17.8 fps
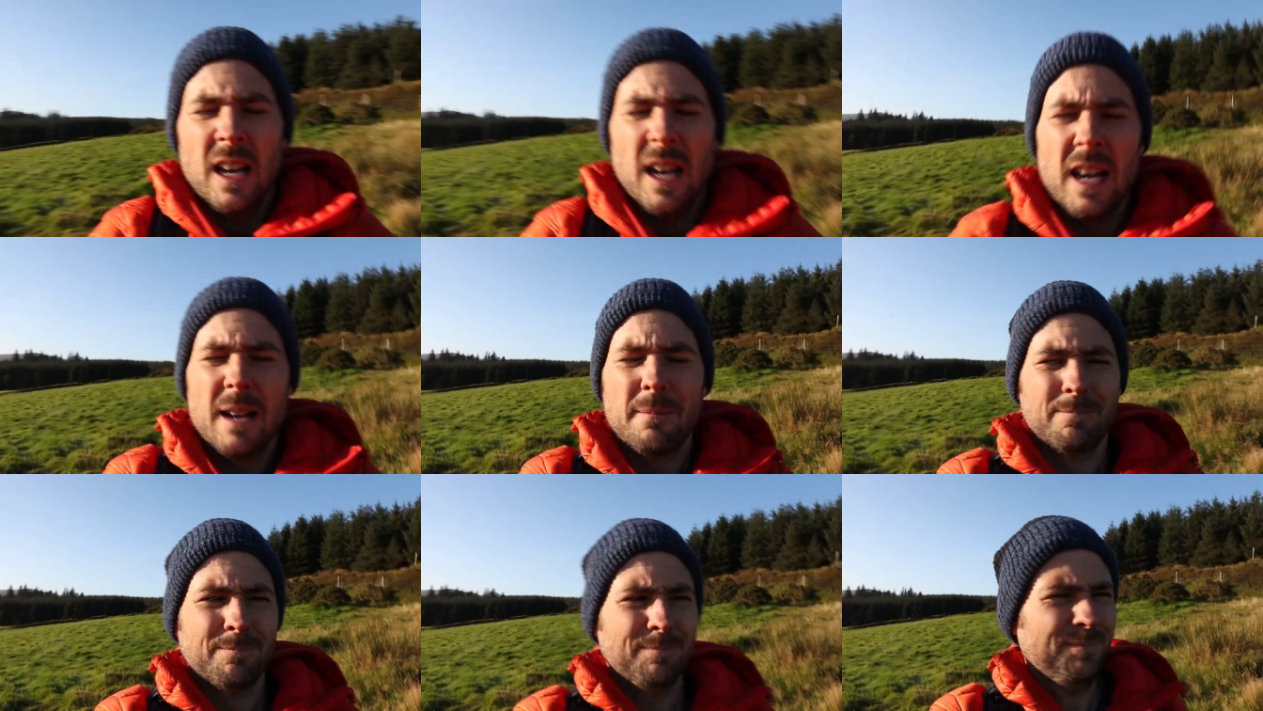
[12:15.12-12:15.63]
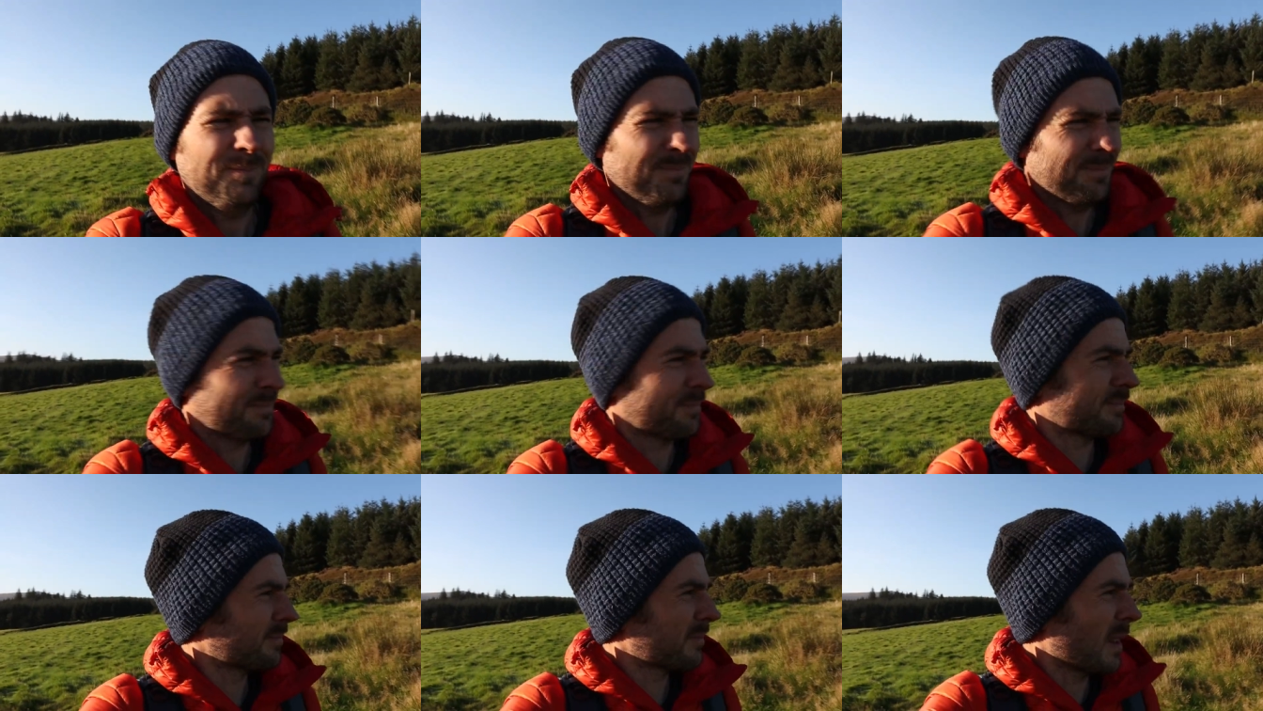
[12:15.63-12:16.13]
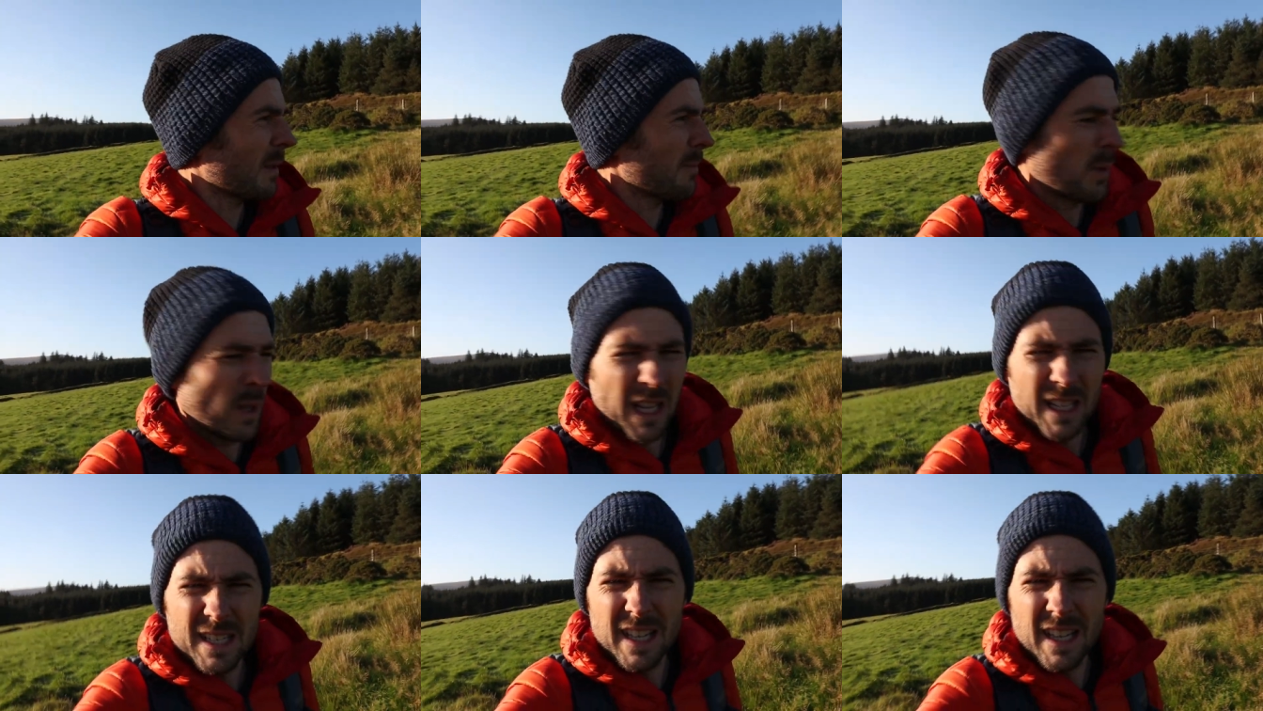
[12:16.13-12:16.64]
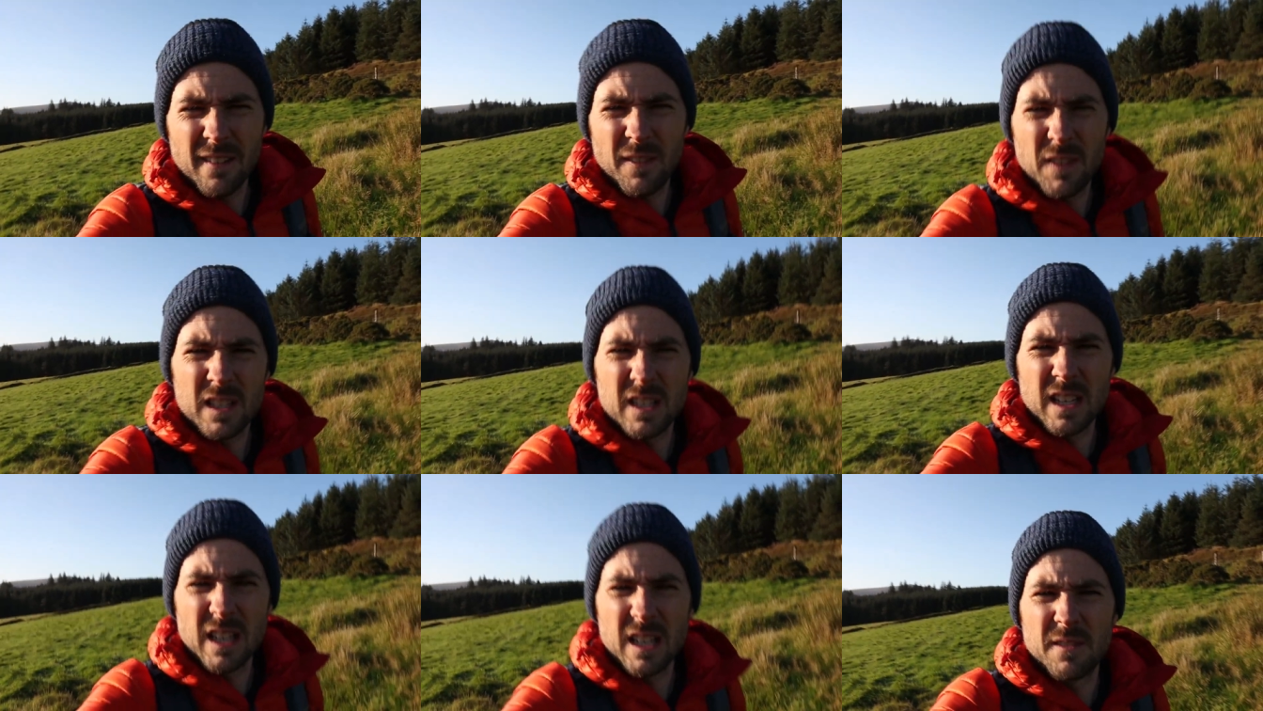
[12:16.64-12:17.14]
Um, but that's it
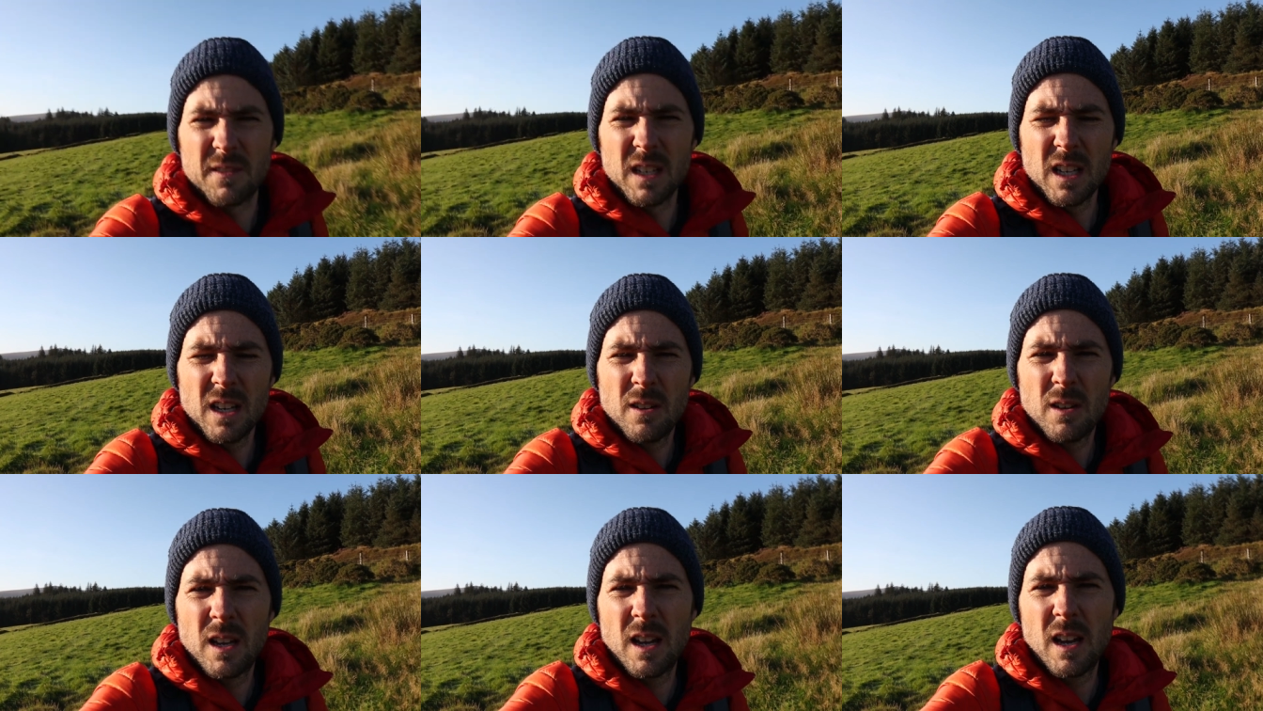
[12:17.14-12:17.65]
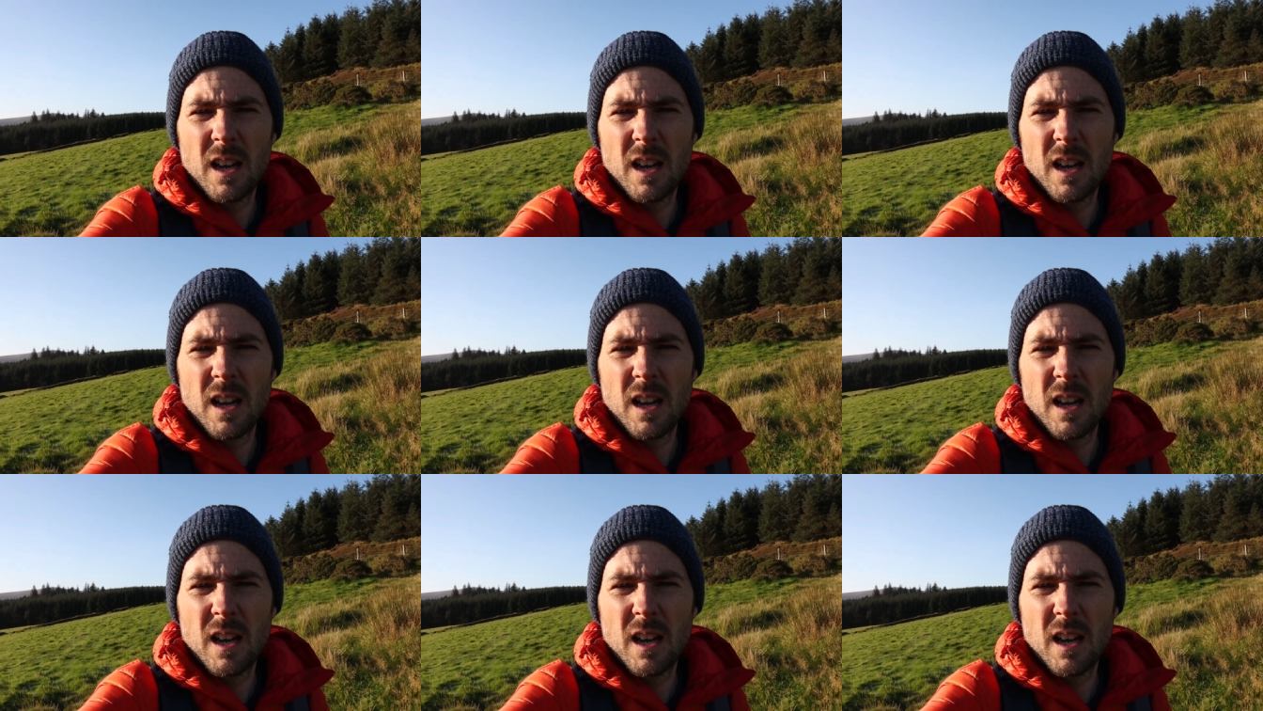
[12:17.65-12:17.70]
for today's video.